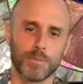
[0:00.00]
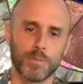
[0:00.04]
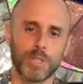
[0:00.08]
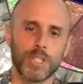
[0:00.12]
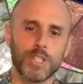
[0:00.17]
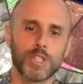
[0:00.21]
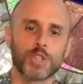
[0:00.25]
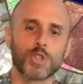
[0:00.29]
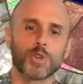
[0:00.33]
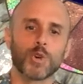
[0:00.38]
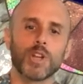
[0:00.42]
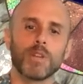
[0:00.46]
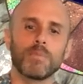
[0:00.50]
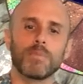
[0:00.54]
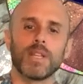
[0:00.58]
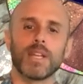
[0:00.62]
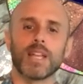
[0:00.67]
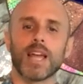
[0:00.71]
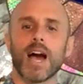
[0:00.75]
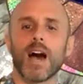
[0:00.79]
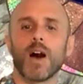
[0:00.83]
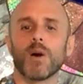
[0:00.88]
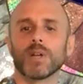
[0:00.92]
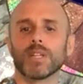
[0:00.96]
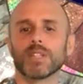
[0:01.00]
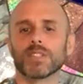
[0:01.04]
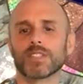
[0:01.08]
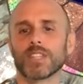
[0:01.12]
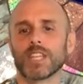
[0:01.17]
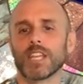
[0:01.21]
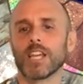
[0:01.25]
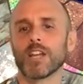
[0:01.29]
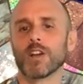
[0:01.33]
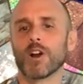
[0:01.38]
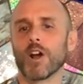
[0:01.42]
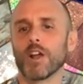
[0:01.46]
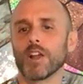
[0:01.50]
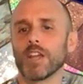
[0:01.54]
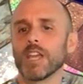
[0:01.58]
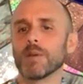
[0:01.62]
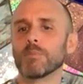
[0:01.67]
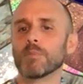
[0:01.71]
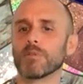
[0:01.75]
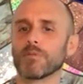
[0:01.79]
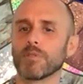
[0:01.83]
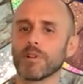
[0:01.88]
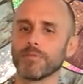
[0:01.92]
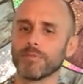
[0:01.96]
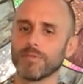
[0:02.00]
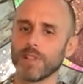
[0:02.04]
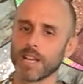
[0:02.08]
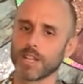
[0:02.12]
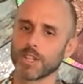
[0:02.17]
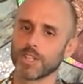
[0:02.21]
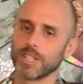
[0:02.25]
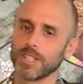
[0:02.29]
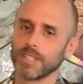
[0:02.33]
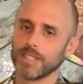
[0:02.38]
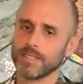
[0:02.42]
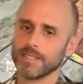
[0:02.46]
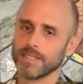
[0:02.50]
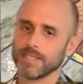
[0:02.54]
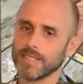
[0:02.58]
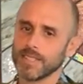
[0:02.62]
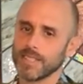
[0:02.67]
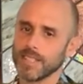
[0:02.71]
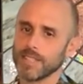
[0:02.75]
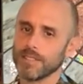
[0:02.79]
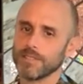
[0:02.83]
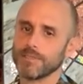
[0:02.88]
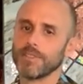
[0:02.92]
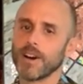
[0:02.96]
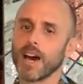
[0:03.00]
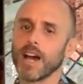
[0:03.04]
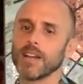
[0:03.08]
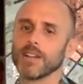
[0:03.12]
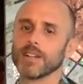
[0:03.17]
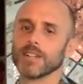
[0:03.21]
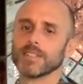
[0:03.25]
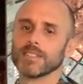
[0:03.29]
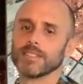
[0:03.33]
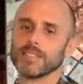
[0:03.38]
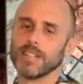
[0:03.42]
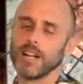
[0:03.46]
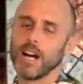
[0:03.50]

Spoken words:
Please join me now in singing our hymn of reflection, Fire